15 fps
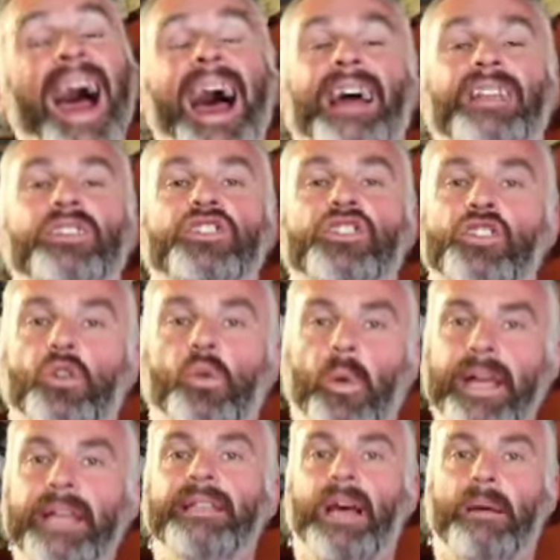and
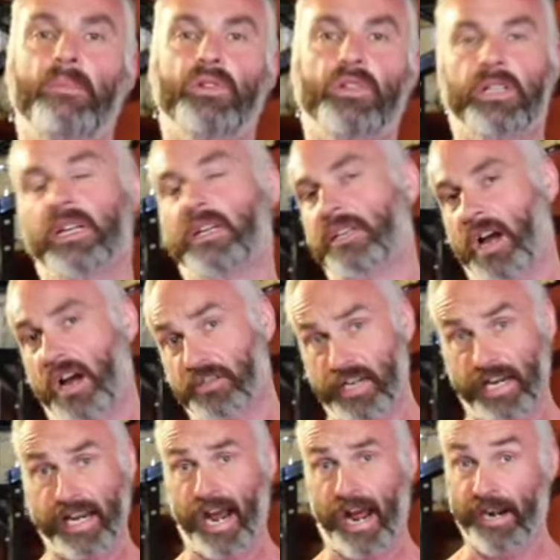squeeze that muscle as hard as
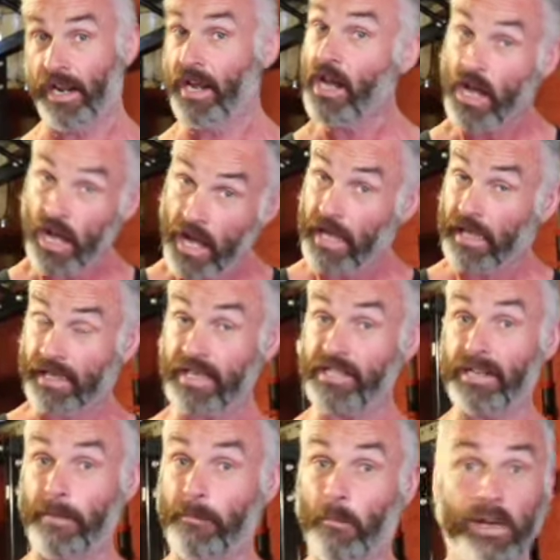you can.
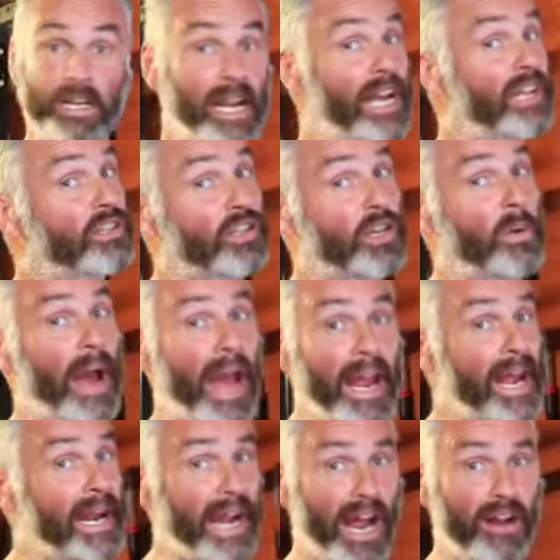Listen, when you get to
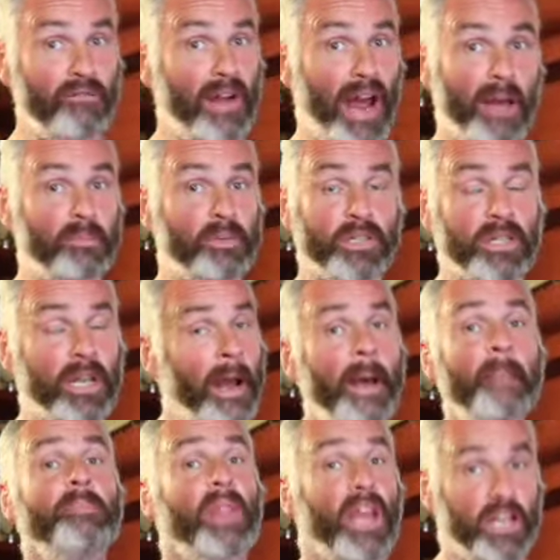eight or nine reps
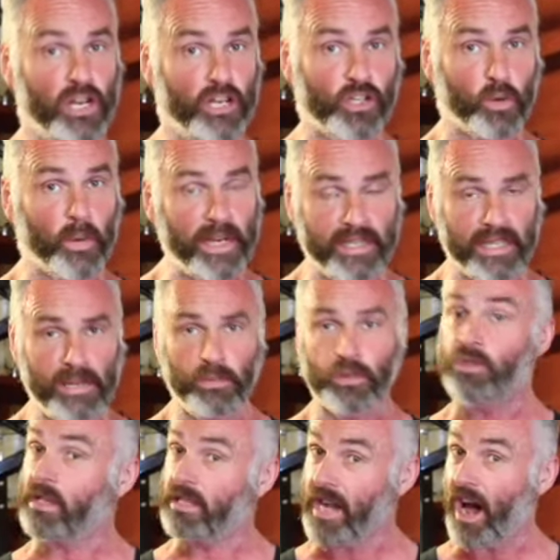and you're squeezing the
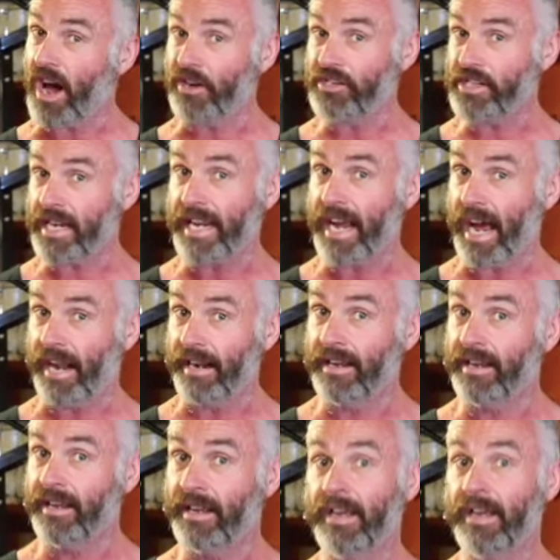muscle as hard as you can,